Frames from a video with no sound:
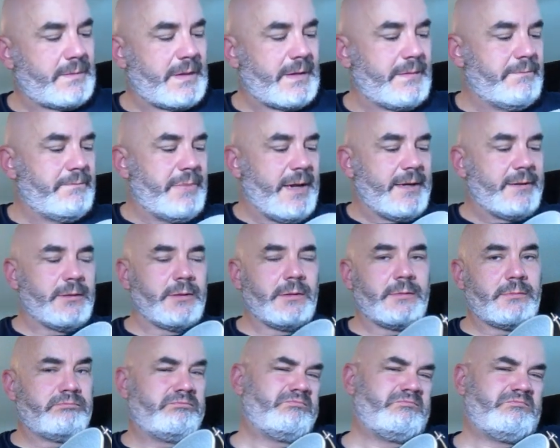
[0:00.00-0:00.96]
better.
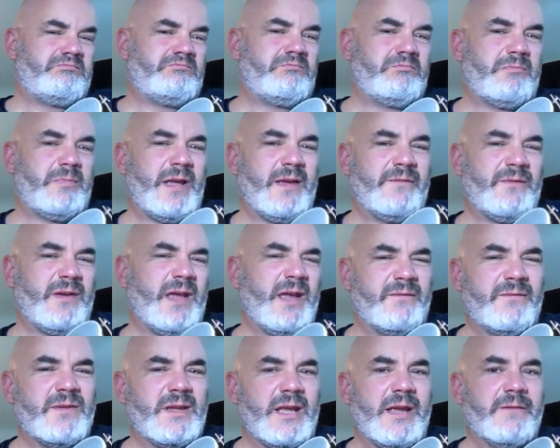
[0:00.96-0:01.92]

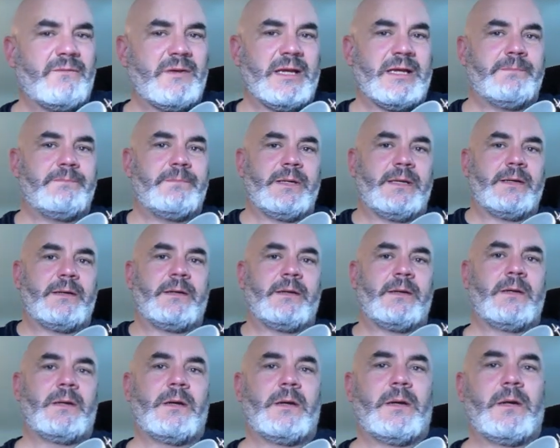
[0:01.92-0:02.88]
if need be.
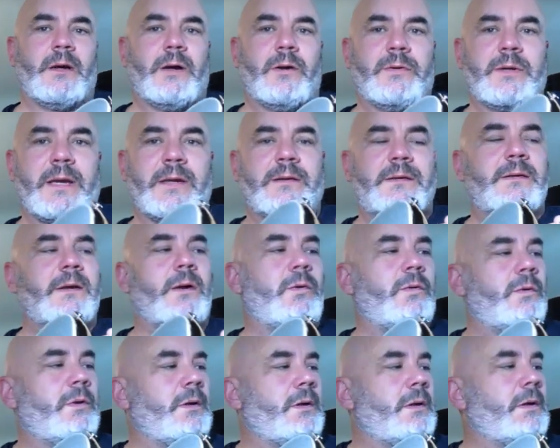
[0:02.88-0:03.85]
Okay,
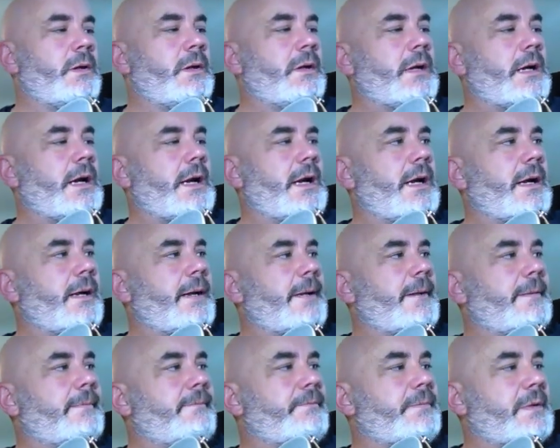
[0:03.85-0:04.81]
so
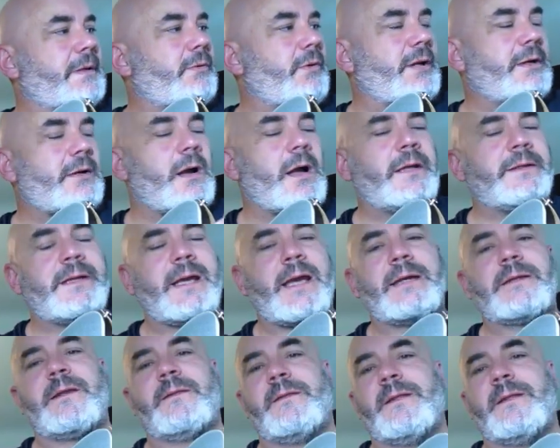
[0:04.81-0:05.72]
I contacted